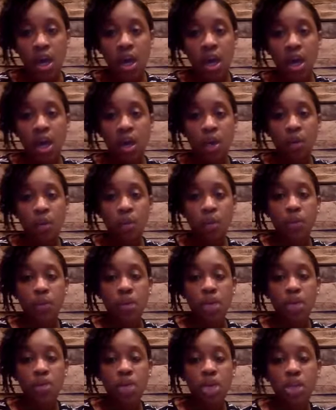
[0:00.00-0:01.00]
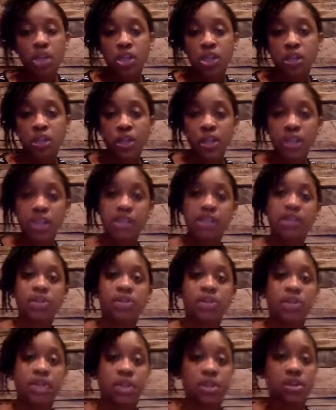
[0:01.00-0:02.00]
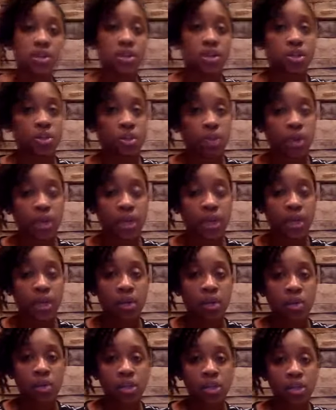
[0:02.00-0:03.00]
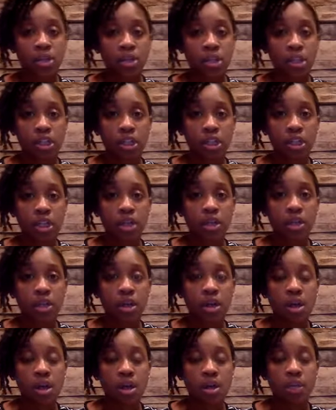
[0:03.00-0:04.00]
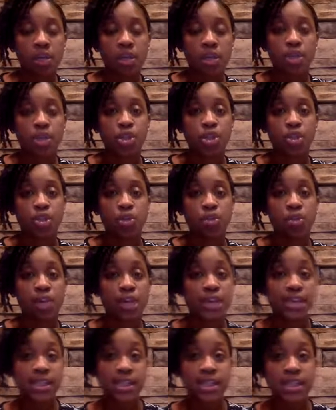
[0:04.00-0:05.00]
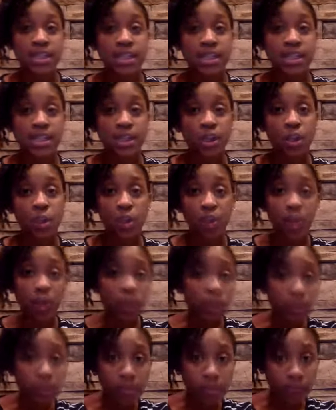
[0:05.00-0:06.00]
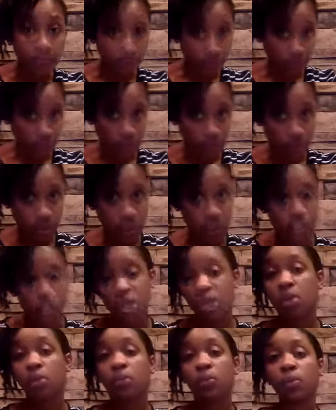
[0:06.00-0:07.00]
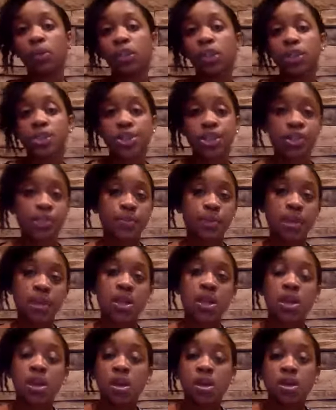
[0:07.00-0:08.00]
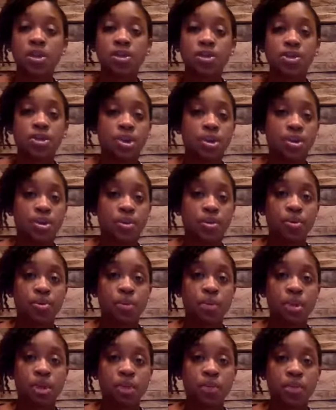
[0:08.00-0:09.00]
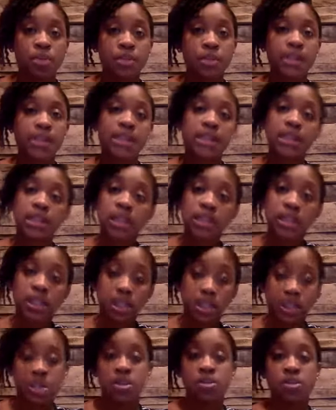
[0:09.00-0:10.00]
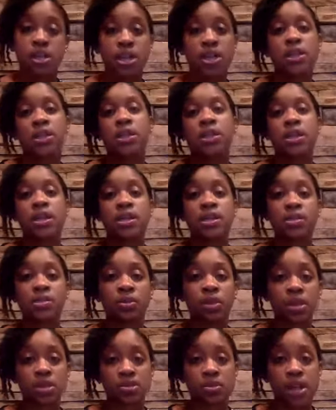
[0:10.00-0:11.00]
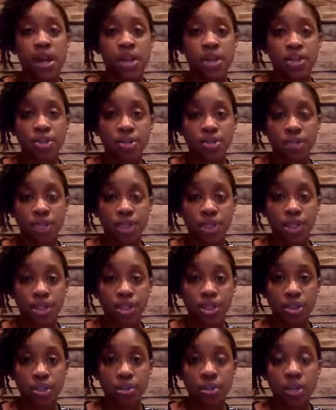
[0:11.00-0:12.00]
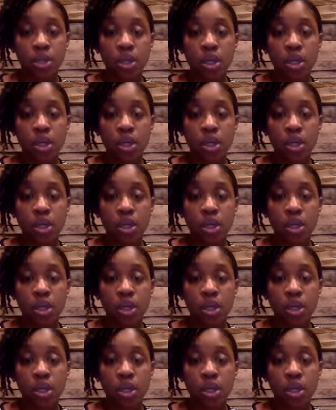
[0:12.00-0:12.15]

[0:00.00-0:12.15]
You also want to consider territory when you're looking into licenses. So where will my film be shown? Will it just be shown domestically in the United States or internationally too?